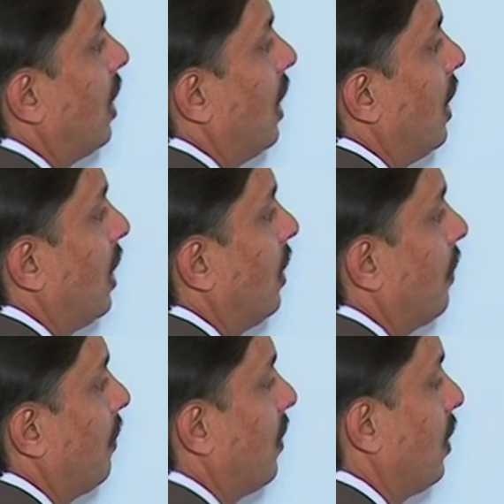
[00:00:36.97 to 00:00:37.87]
A,
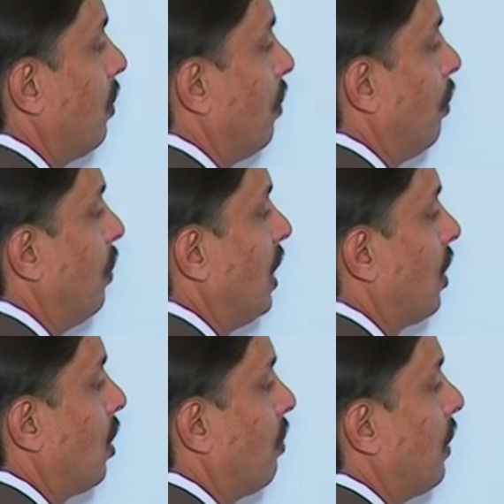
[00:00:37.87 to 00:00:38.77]
B
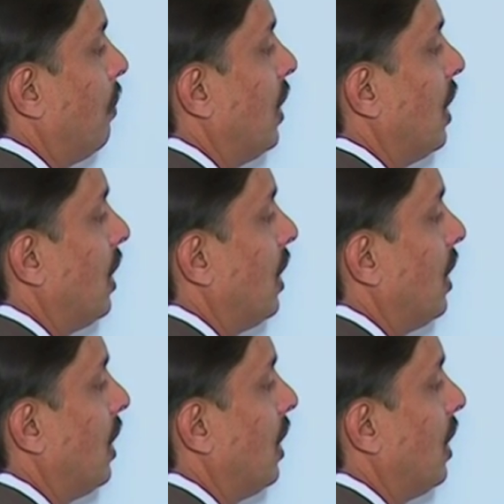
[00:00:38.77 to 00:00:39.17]
comma B,